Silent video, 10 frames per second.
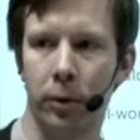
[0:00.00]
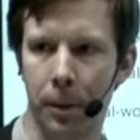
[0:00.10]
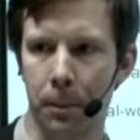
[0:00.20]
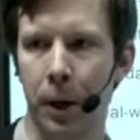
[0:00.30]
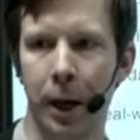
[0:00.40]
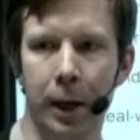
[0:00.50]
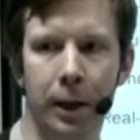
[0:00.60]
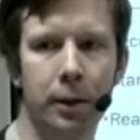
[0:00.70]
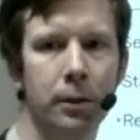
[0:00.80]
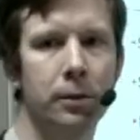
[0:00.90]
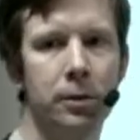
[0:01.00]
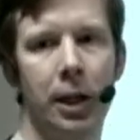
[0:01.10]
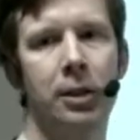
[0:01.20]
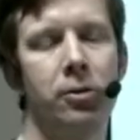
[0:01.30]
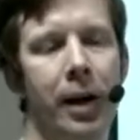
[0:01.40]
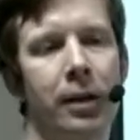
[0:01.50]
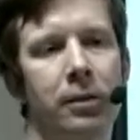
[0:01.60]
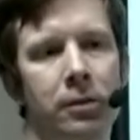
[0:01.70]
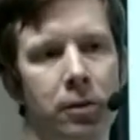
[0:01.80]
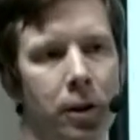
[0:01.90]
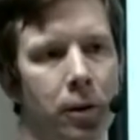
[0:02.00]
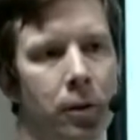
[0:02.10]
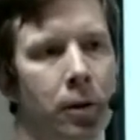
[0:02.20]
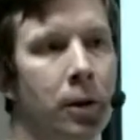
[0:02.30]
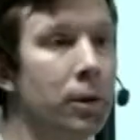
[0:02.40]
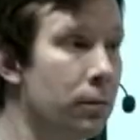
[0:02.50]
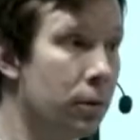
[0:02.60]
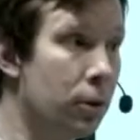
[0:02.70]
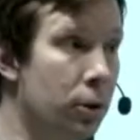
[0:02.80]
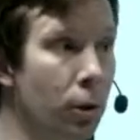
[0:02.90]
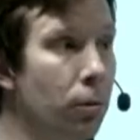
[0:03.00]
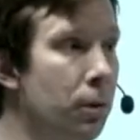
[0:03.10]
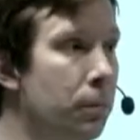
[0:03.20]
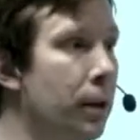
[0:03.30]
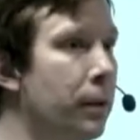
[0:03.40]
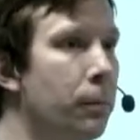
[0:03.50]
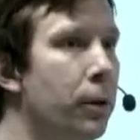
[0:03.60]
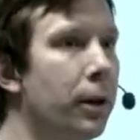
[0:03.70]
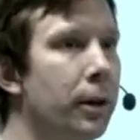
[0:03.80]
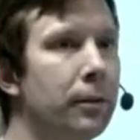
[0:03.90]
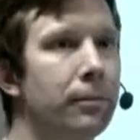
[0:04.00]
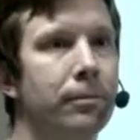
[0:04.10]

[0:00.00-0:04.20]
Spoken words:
the big tech dragons to do. you can build a plugin,